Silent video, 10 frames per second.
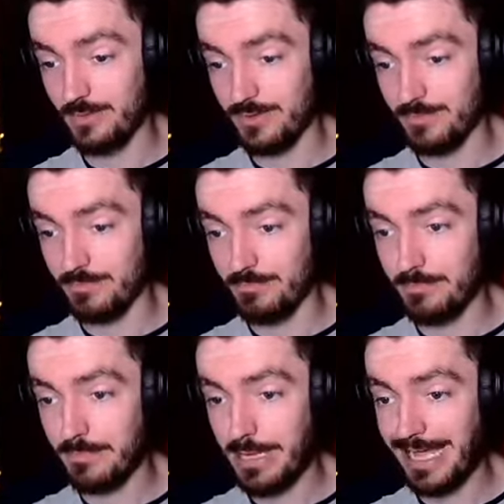was
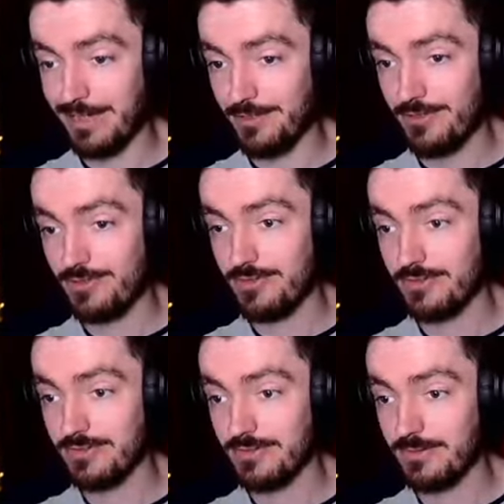mashed
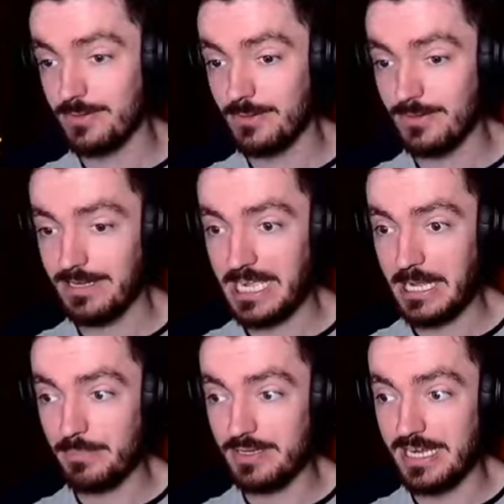like
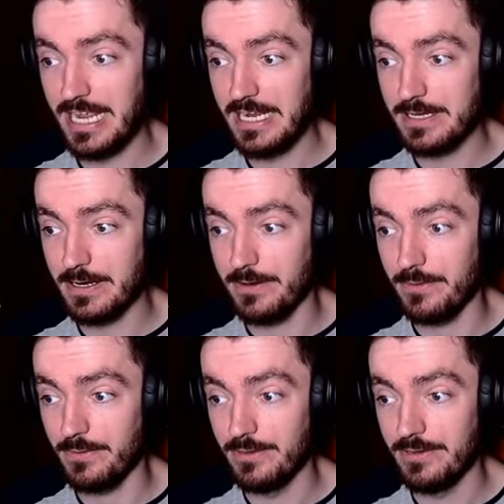a potato.